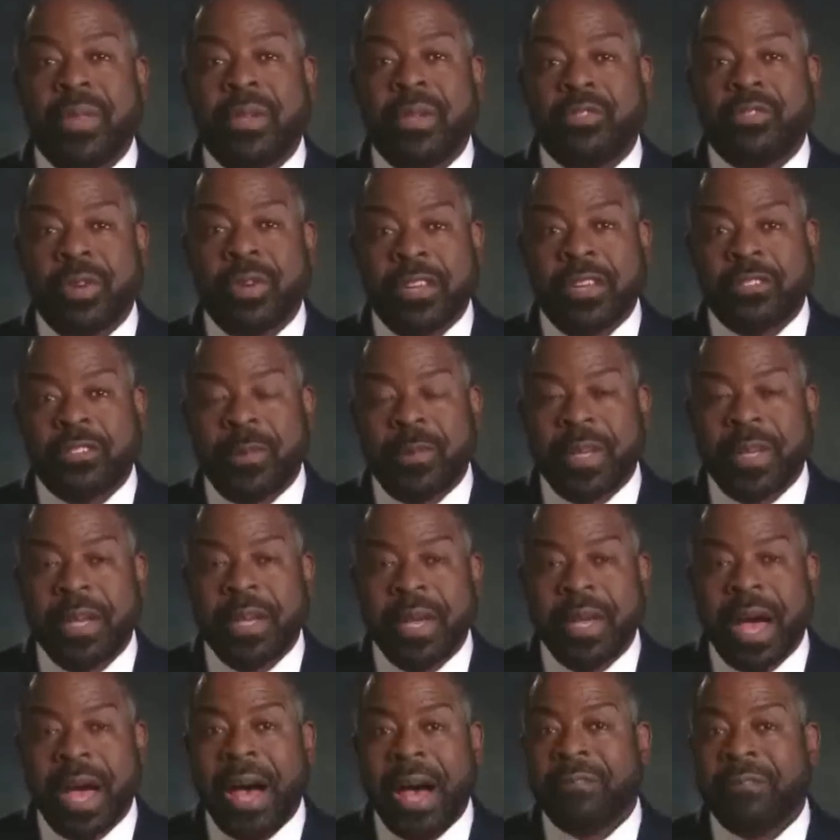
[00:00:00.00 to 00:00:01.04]
Trust me.
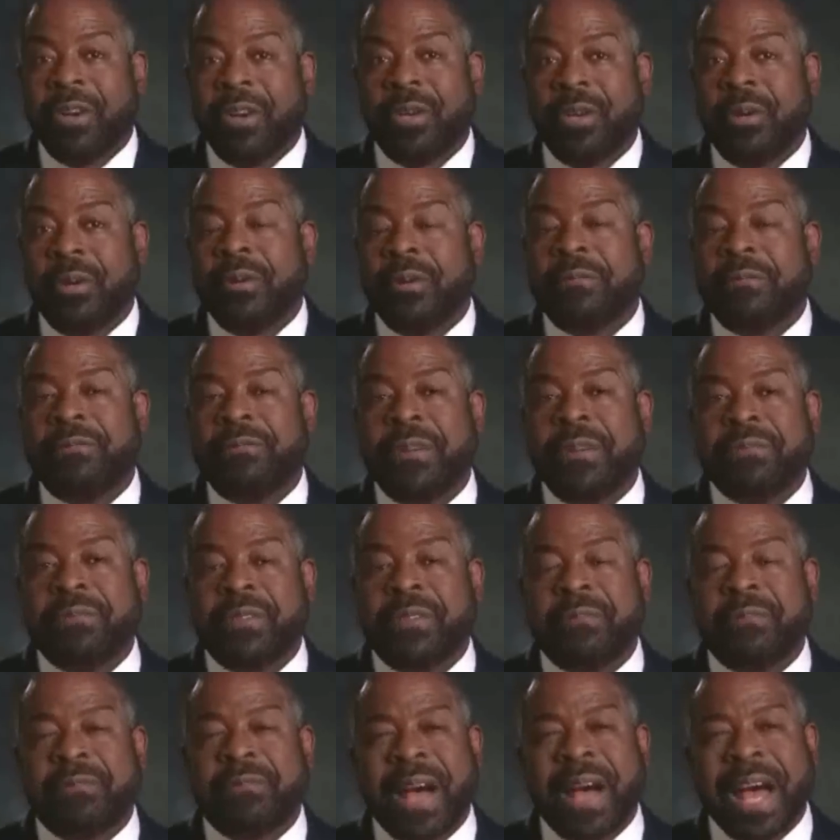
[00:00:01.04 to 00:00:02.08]
I've earned over
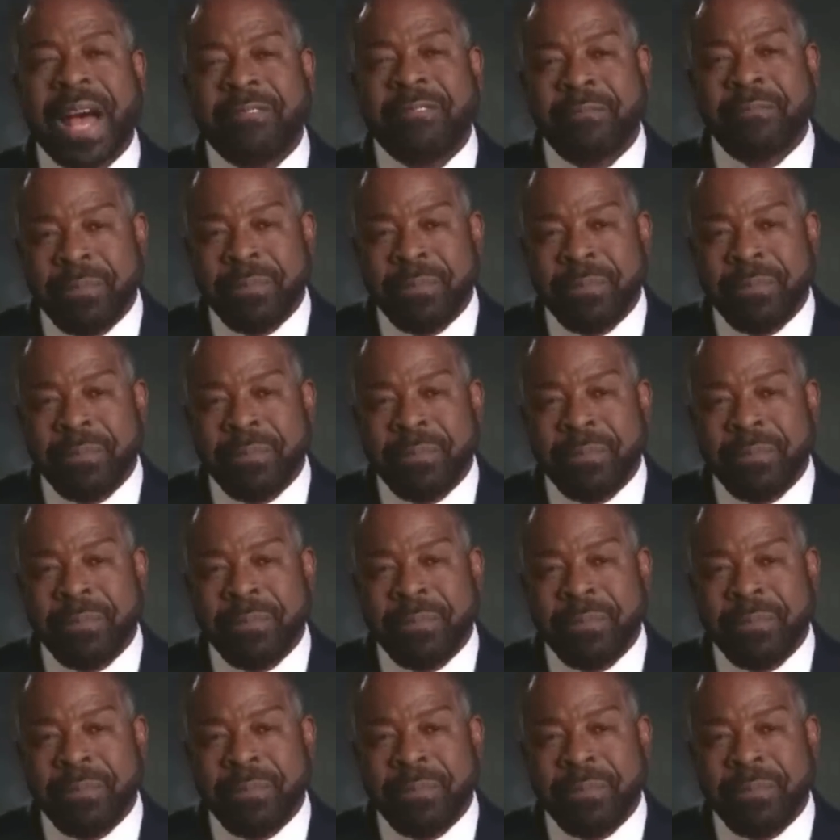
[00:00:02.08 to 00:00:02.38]
$55